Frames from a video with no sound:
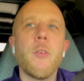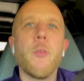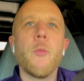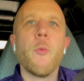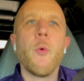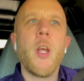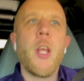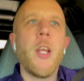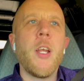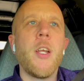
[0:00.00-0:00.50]

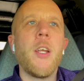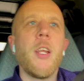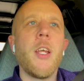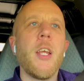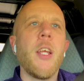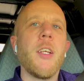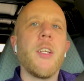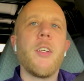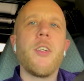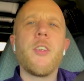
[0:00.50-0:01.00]
when
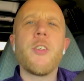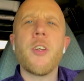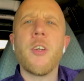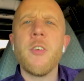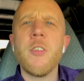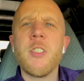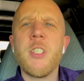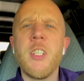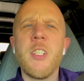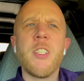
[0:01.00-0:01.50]
it
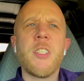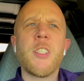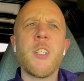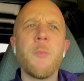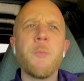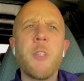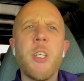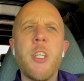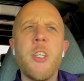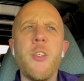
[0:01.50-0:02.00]
turns into
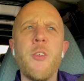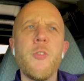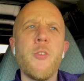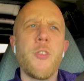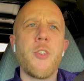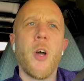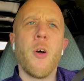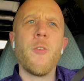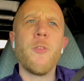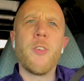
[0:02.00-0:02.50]
something you
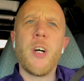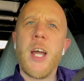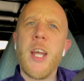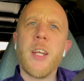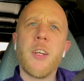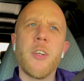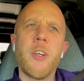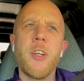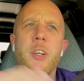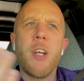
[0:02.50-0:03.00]
don't
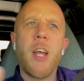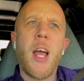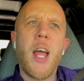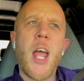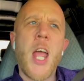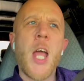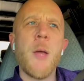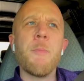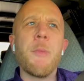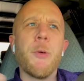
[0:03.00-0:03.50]
like or you're not
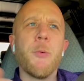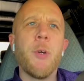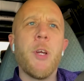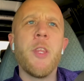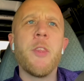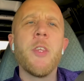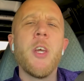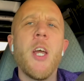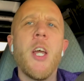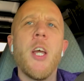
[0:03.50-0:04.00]
happy with.
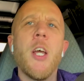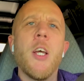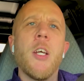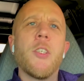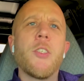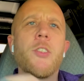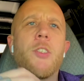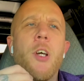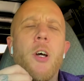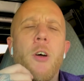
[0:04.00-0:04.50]

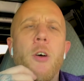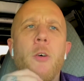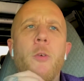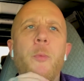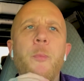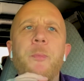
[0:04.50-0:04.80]
So